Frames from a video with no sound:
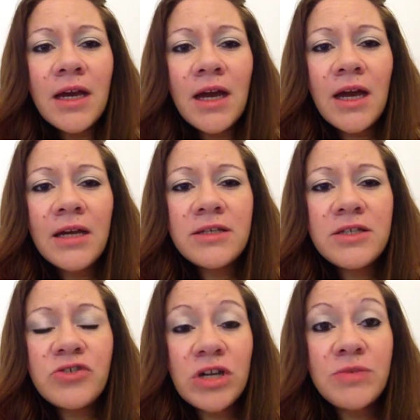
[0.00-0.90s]
uh,
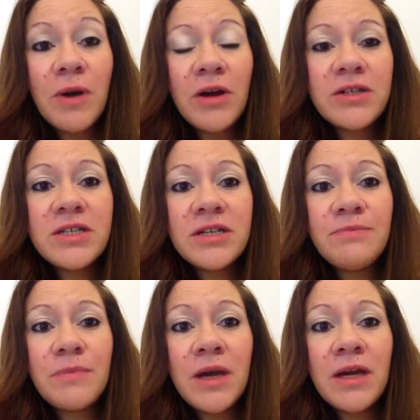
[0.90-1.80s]
stretch marks are,
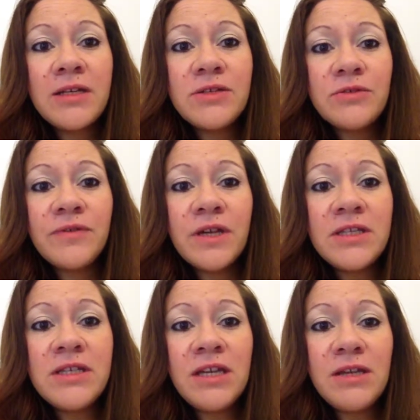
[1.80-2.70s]
sort of
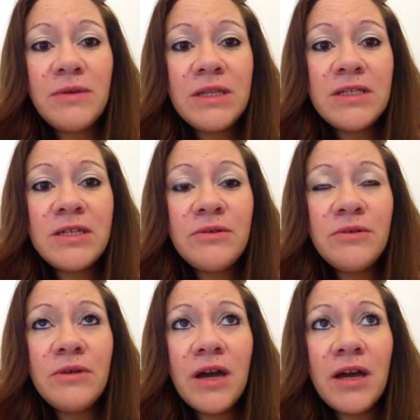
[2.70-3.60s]
continuing
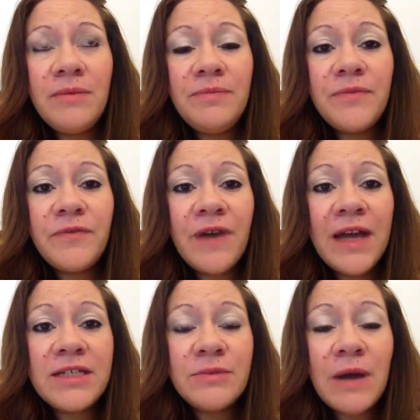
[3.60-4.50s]
to um,
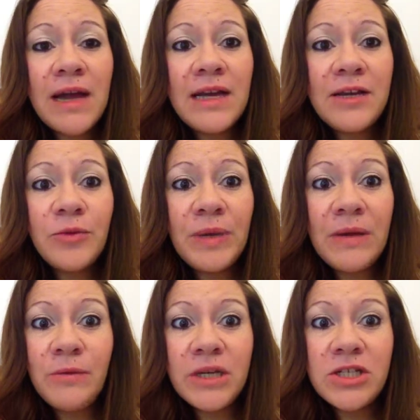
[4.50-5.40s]
fade away a little
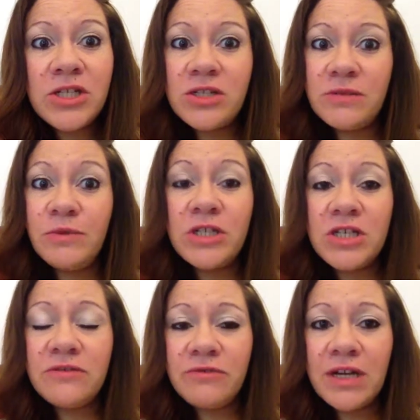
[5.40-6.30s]
bit, which which
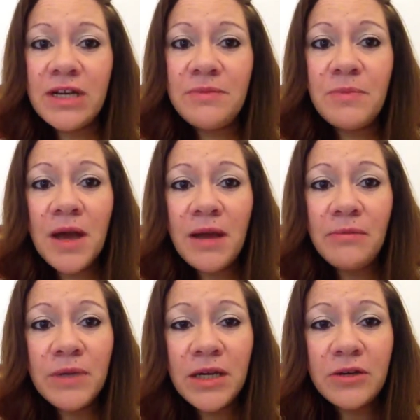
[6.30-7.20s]
is really
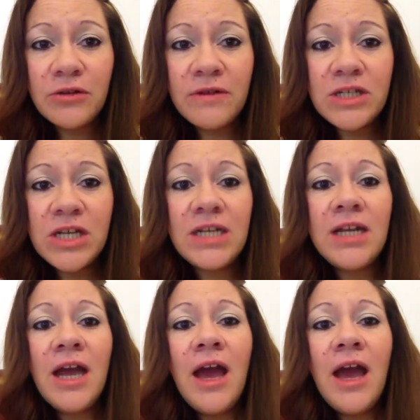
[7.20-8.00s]
um, encouraging.